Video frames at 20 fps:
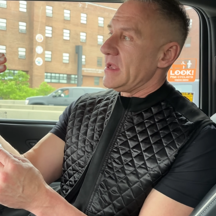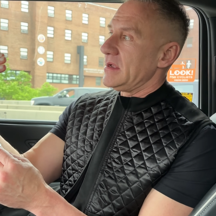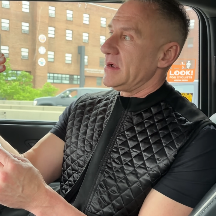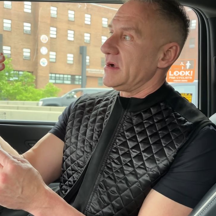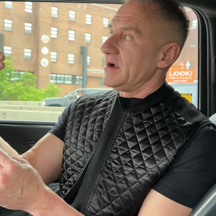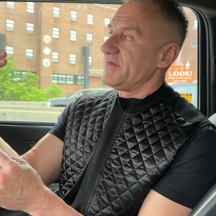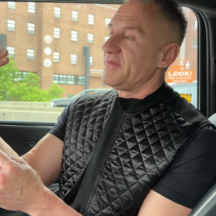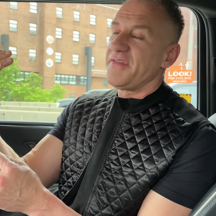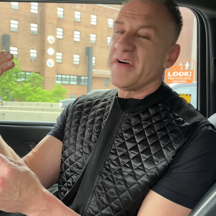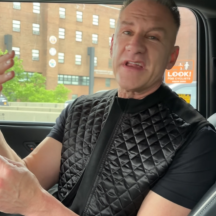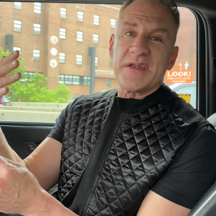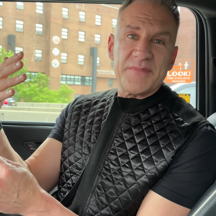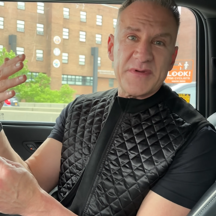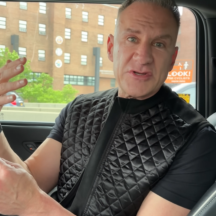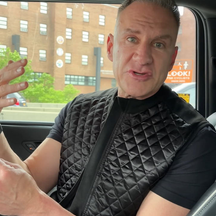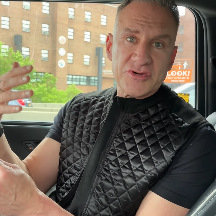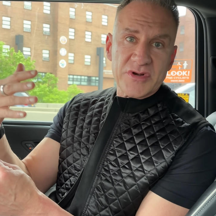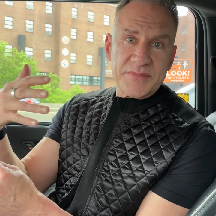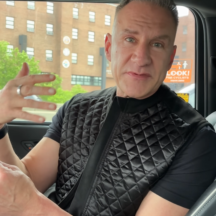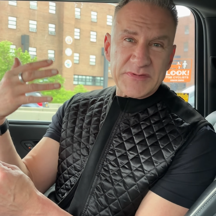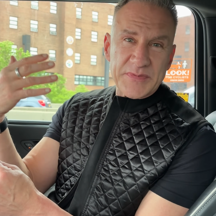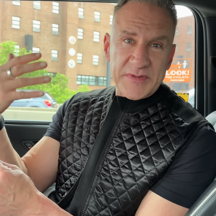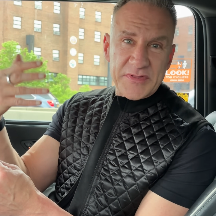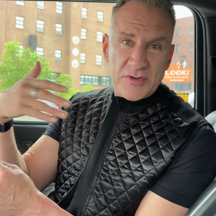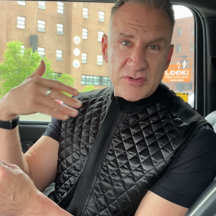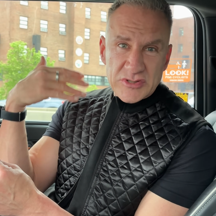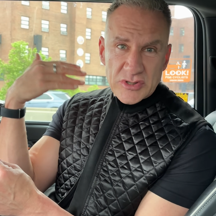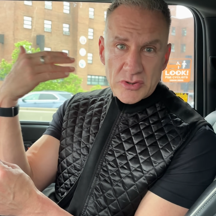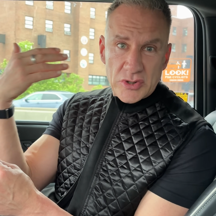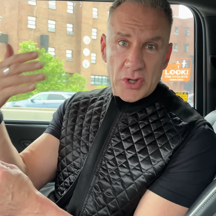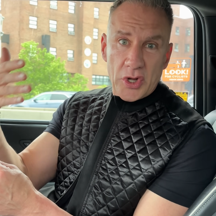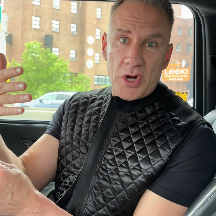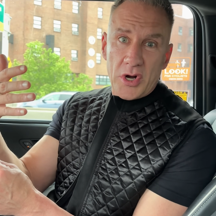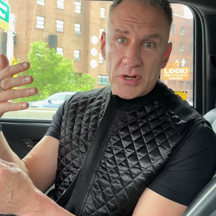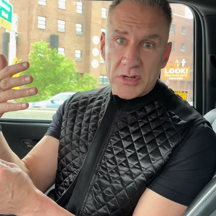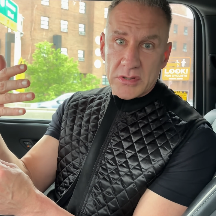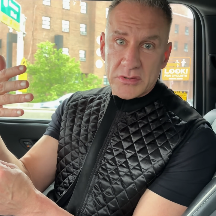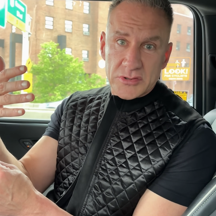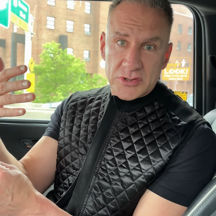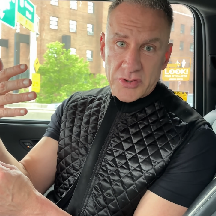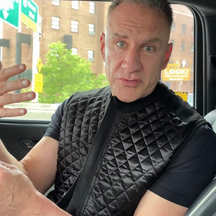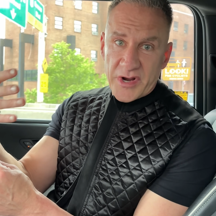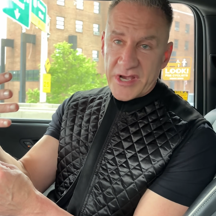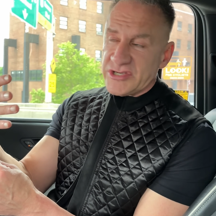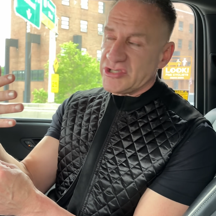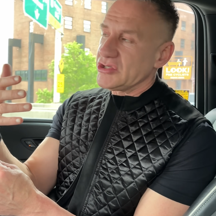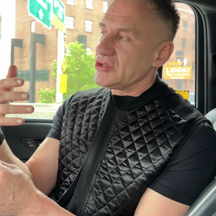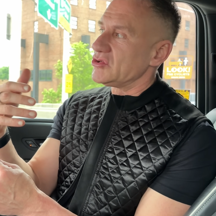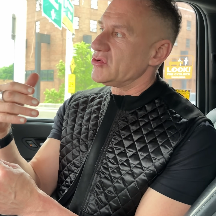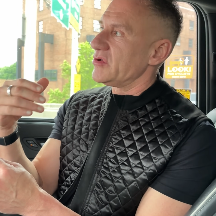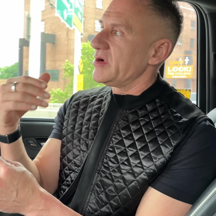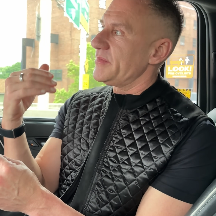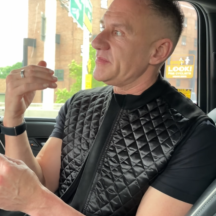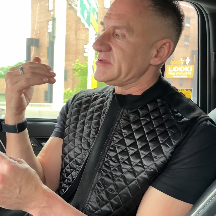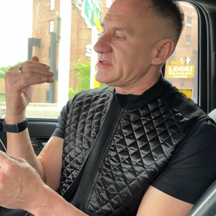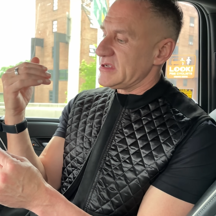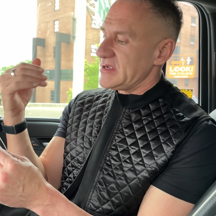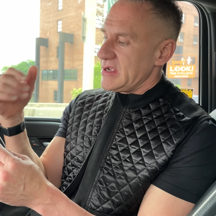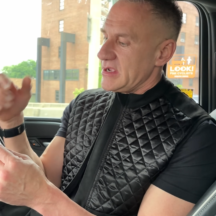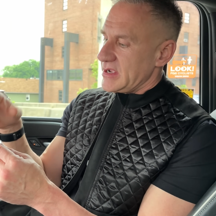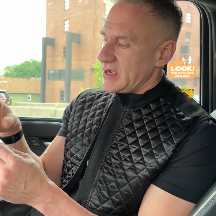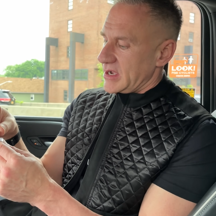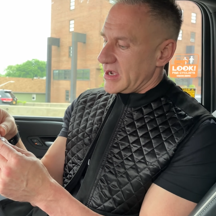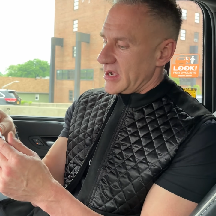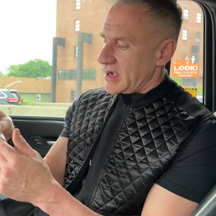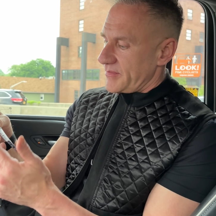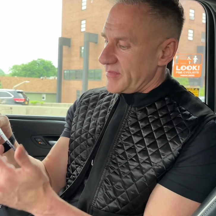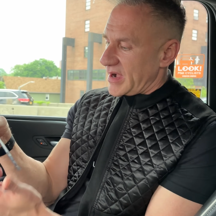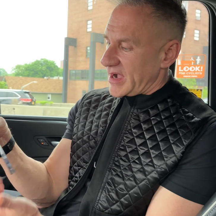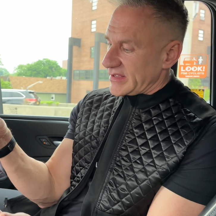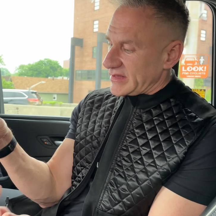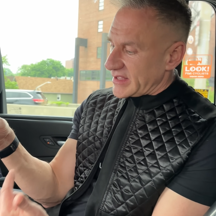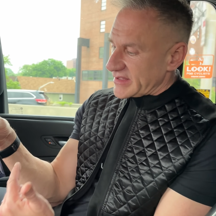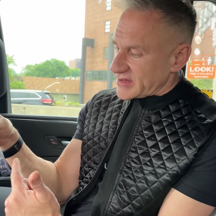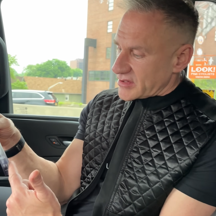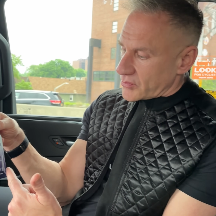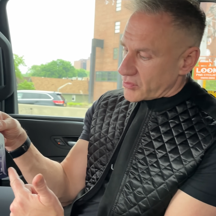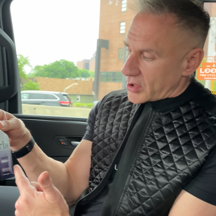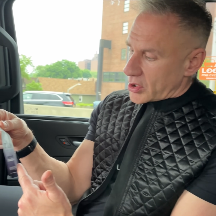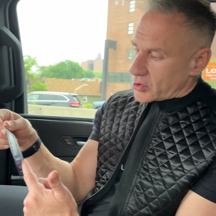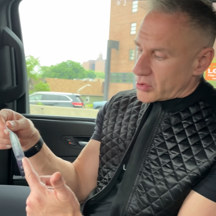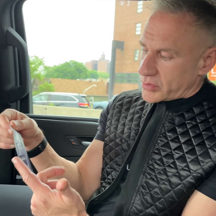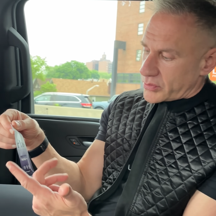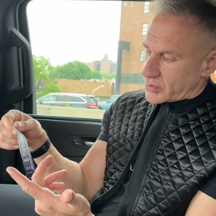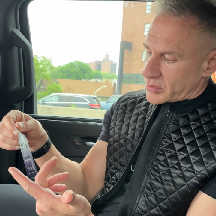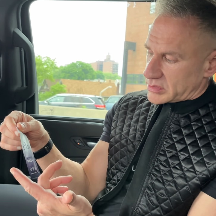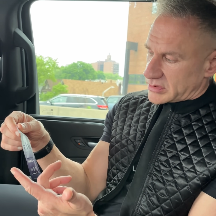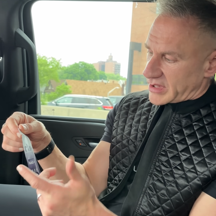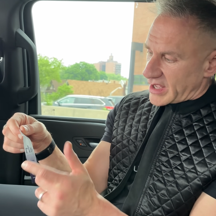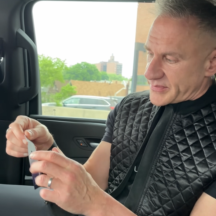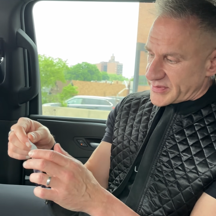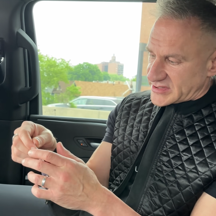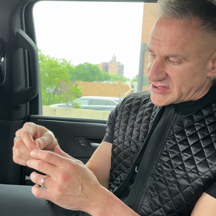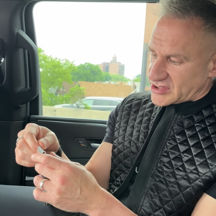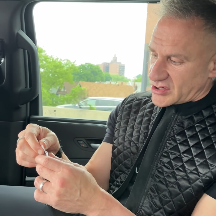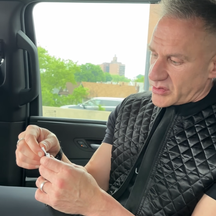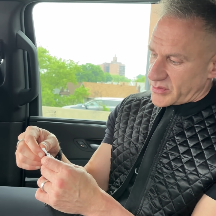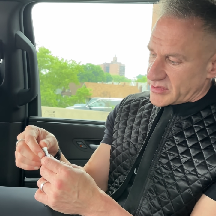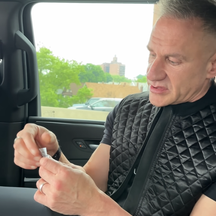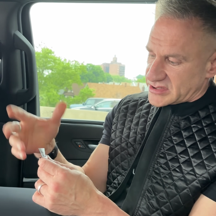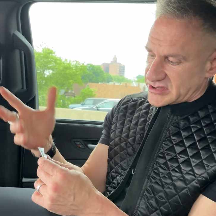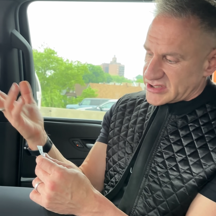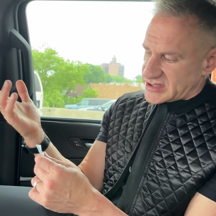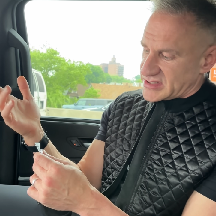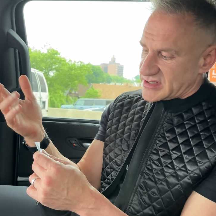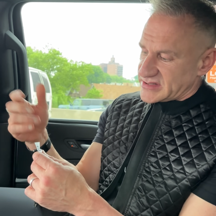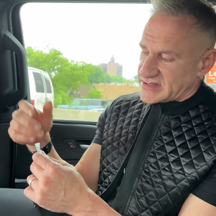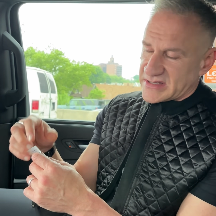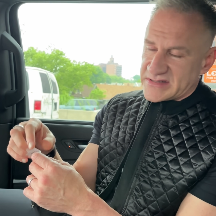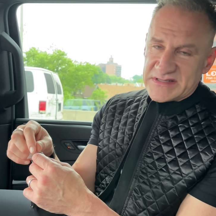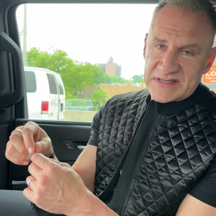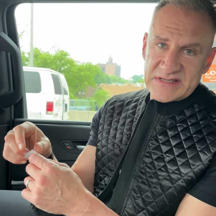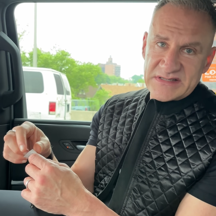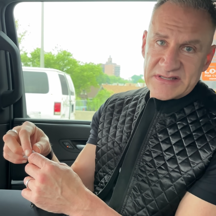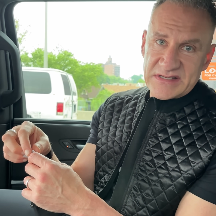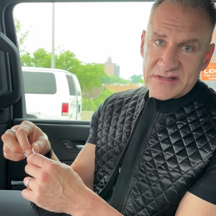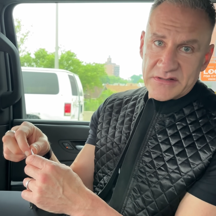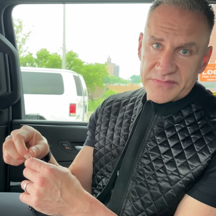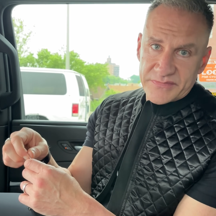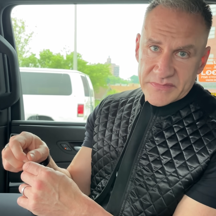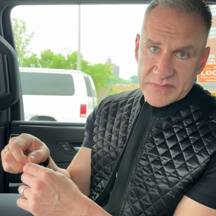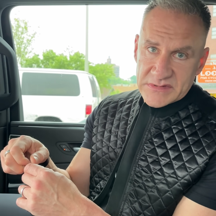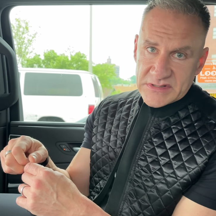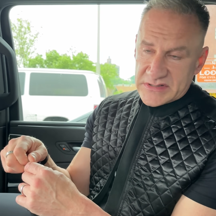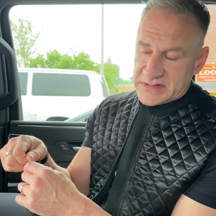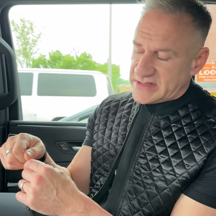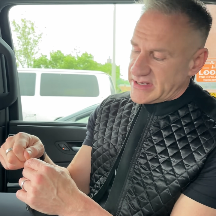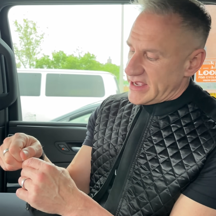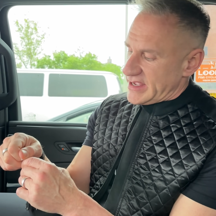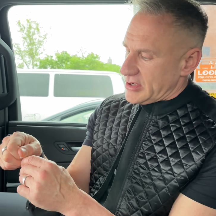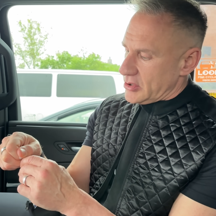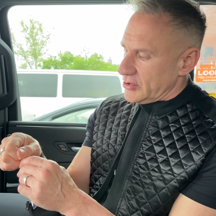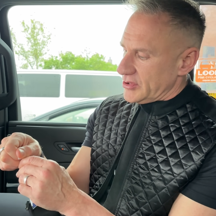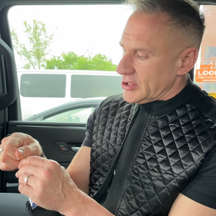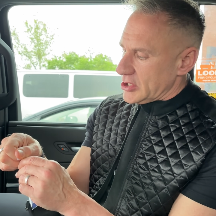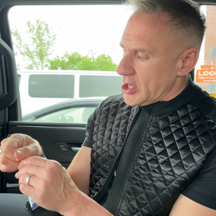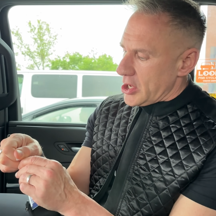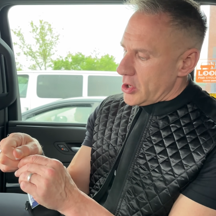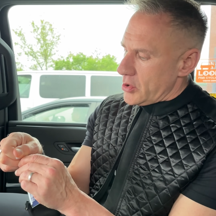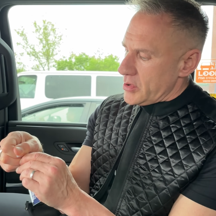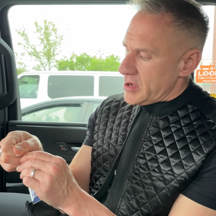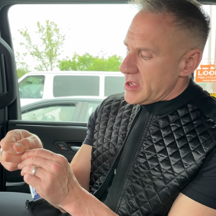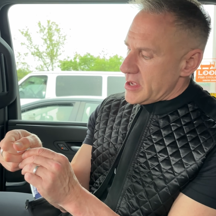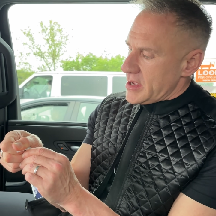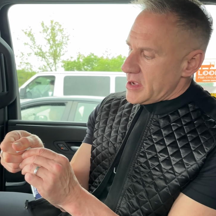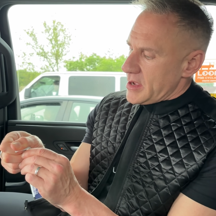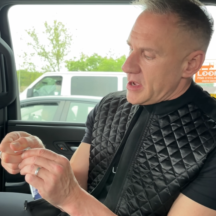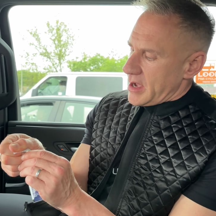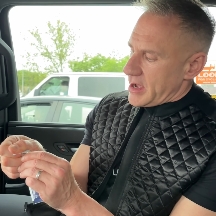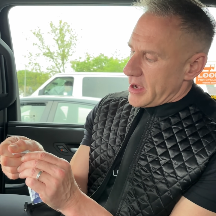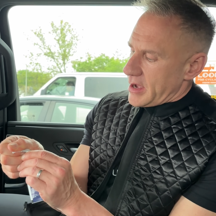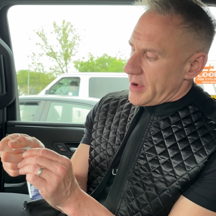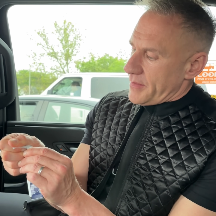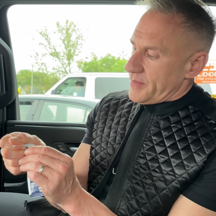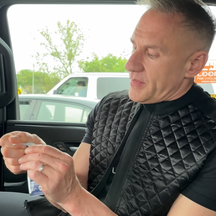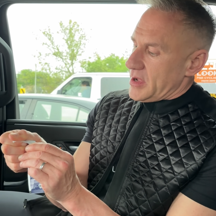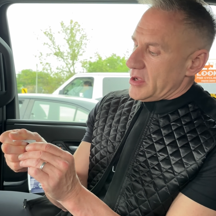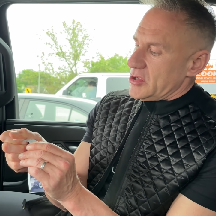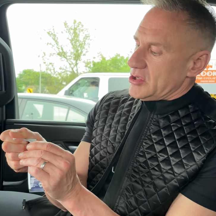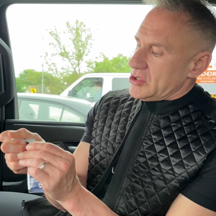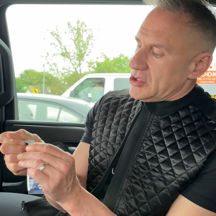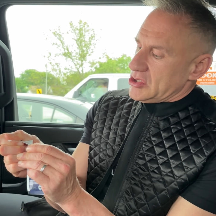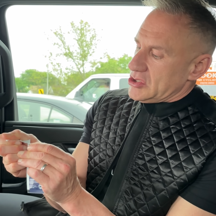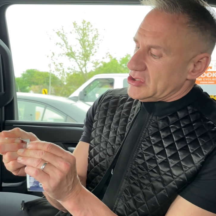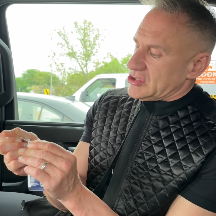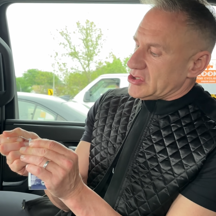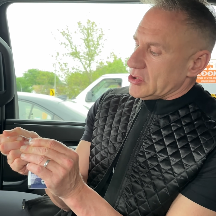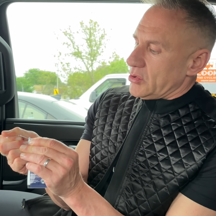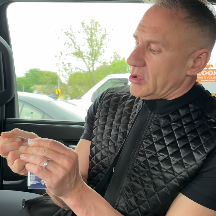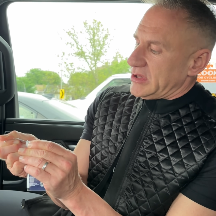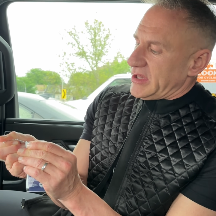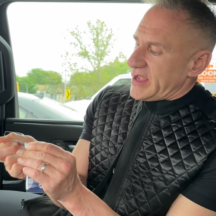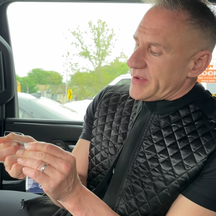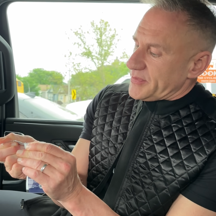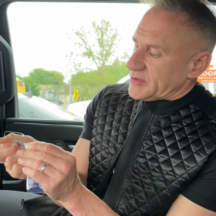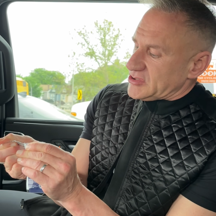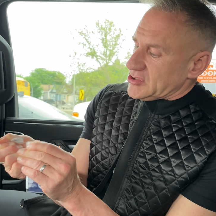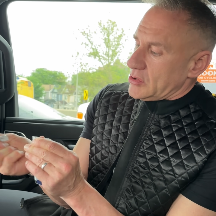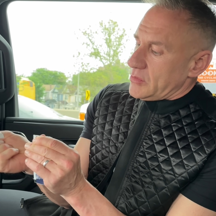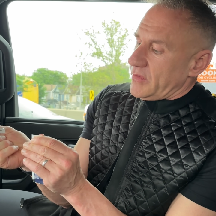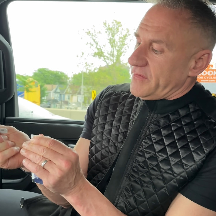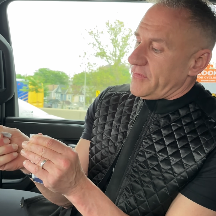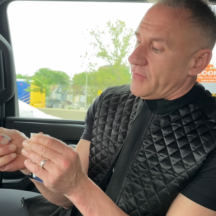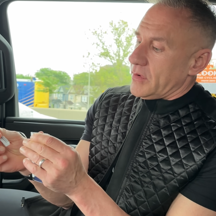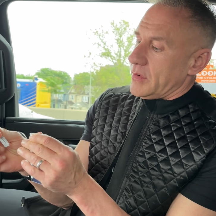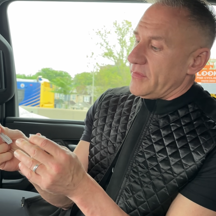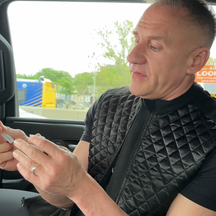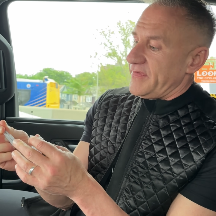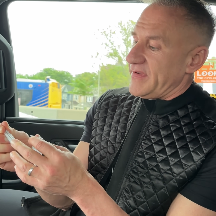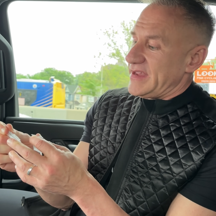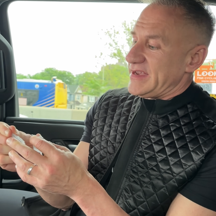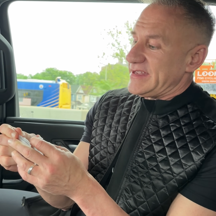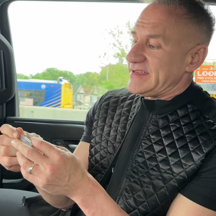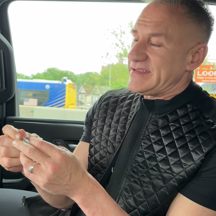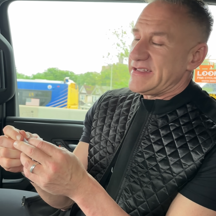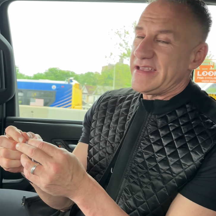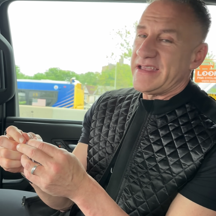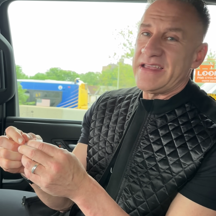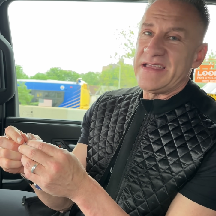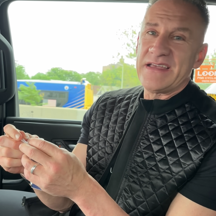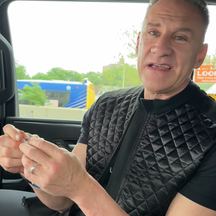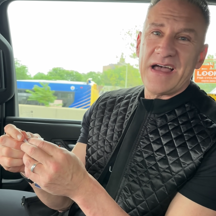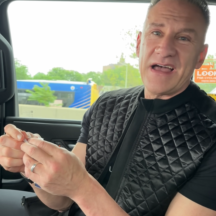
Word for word: uh, vitamin drips, but those are long duration drips. Um, I like the ROH liposomal just because it's easy to, to, take on the go. Um, so a liposomal form of NAD.